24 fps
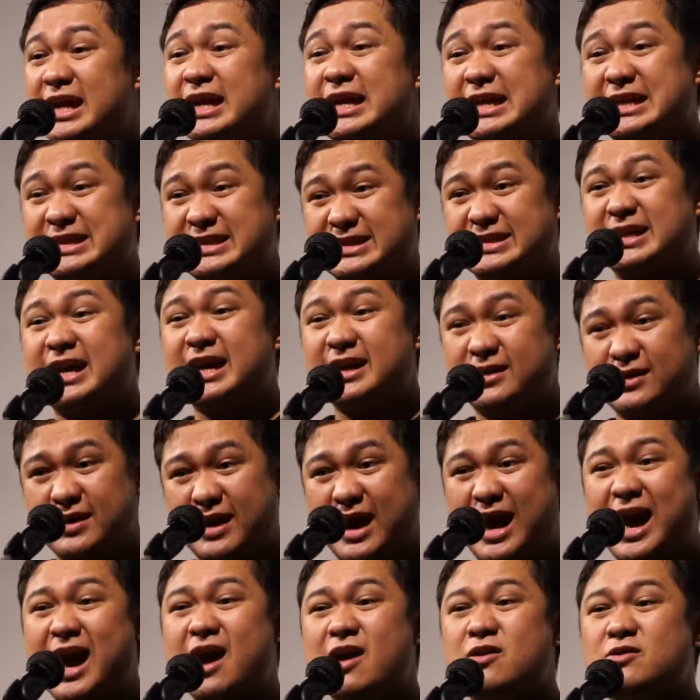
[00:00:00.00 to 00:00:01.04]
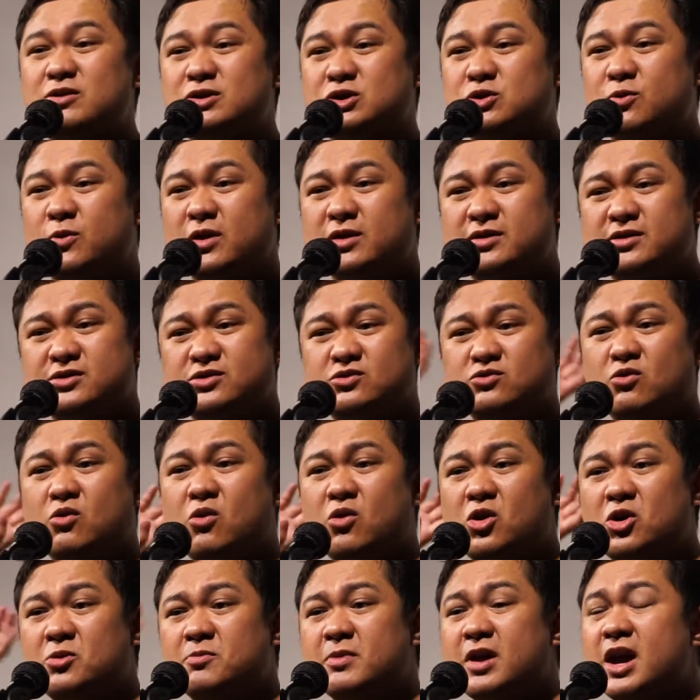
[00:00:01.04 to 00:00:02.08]
inside the house while the
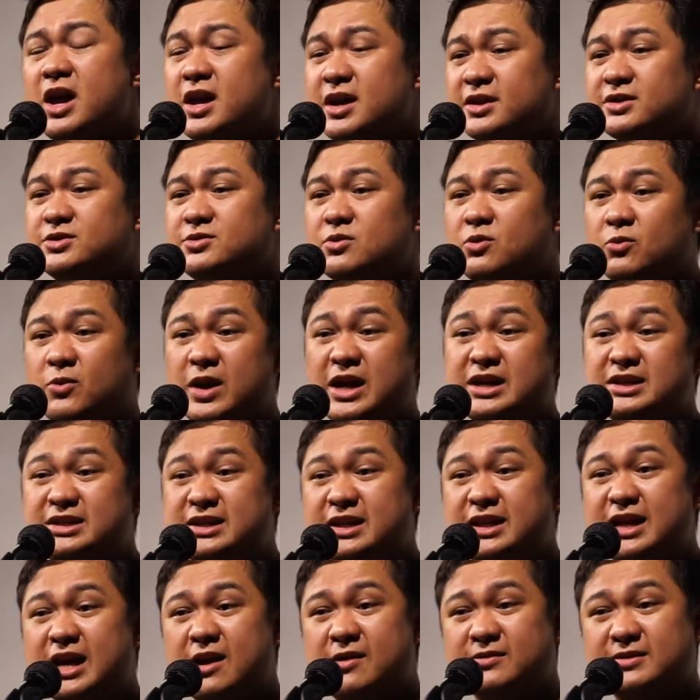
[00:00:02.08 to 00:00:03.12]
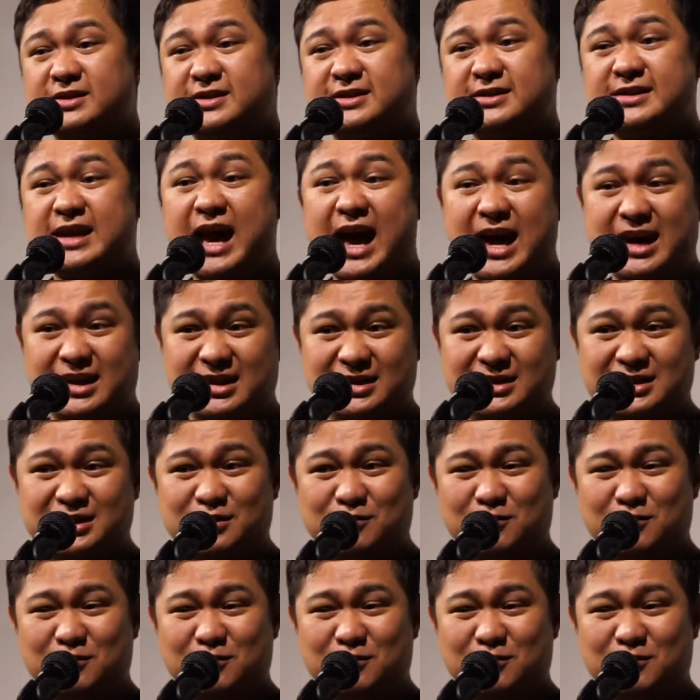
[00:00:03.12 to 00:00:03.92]
storm is raging outside.